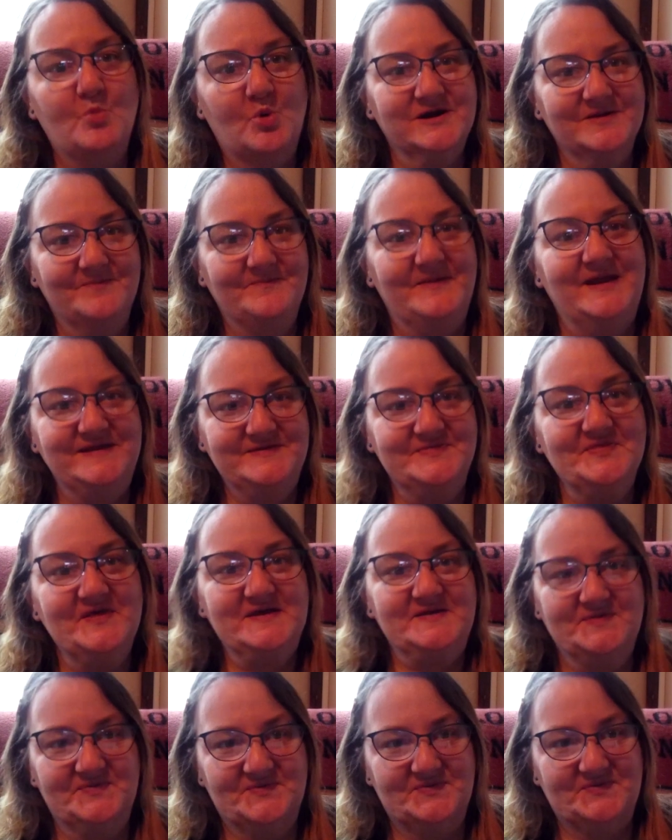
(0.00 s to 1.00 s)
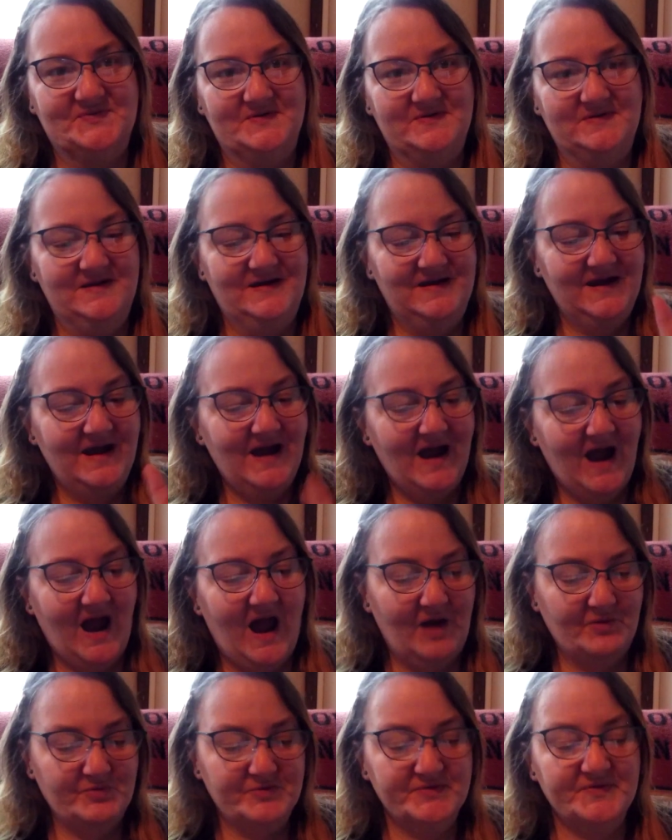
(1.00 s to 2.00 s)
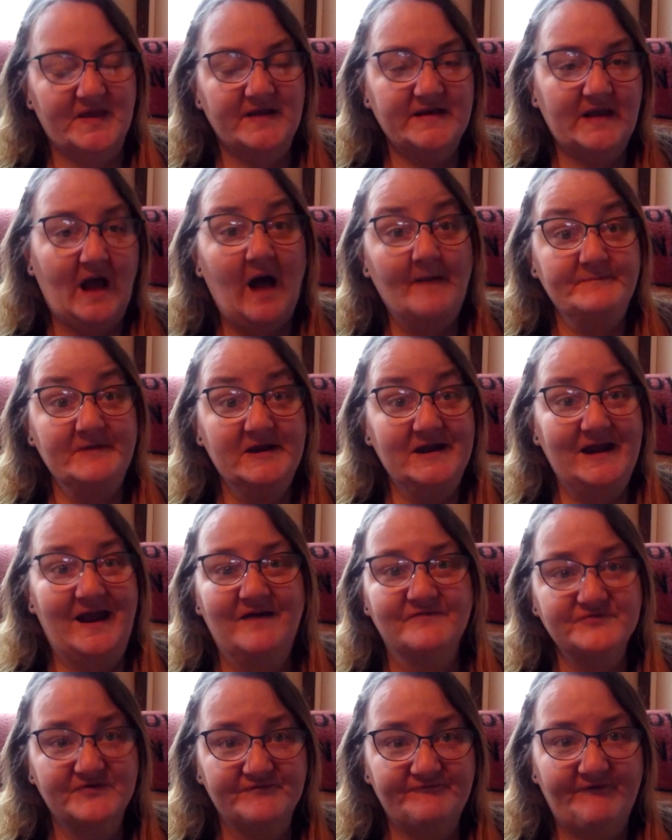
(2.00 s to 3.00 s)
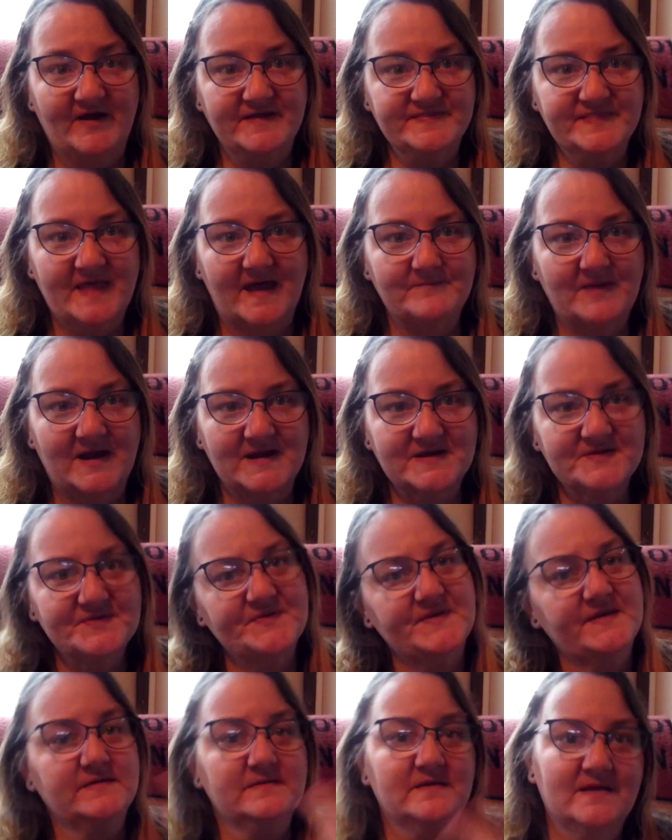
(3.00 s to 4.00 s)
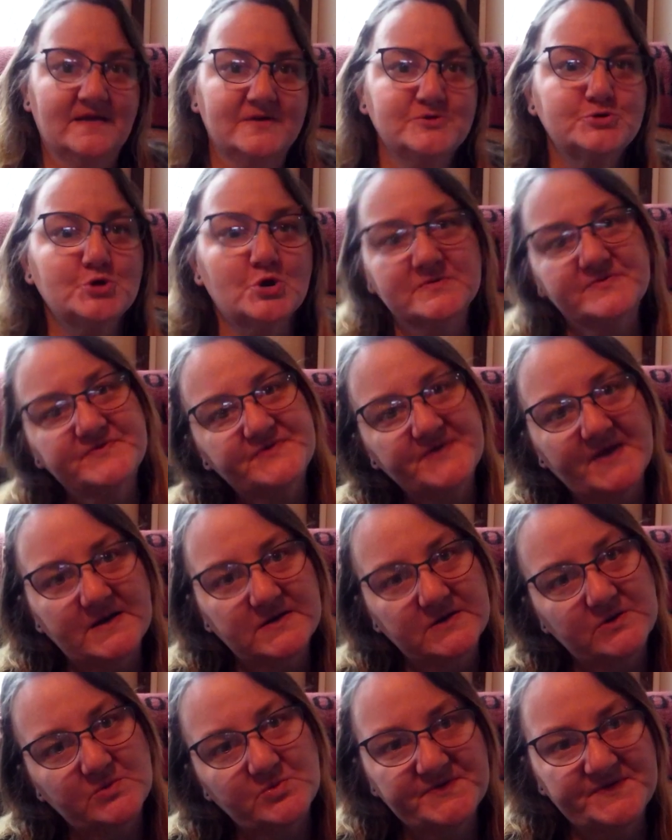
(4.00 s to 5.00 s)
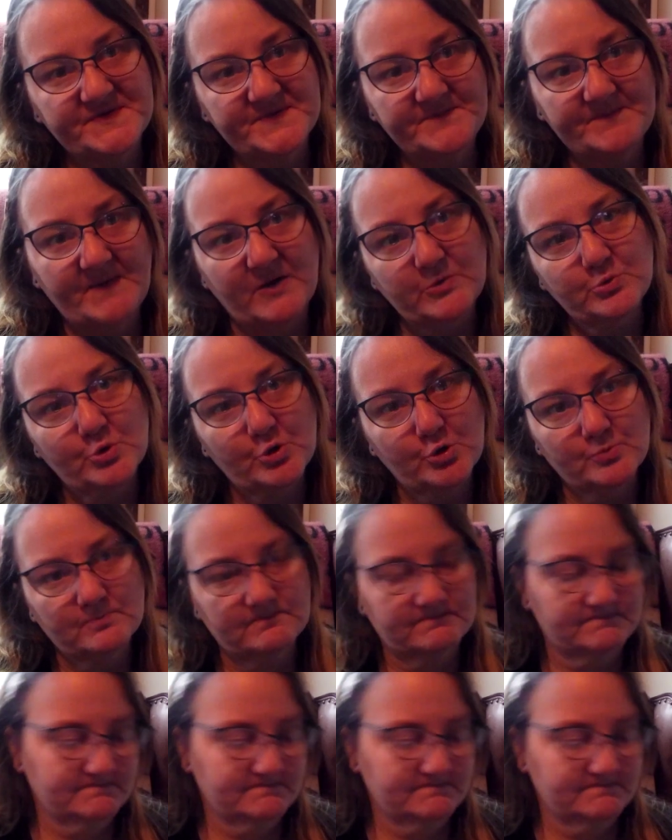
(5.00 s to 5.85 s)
want to make this. I was like, I'm going to have to find that magazine. Turns out it was in my room.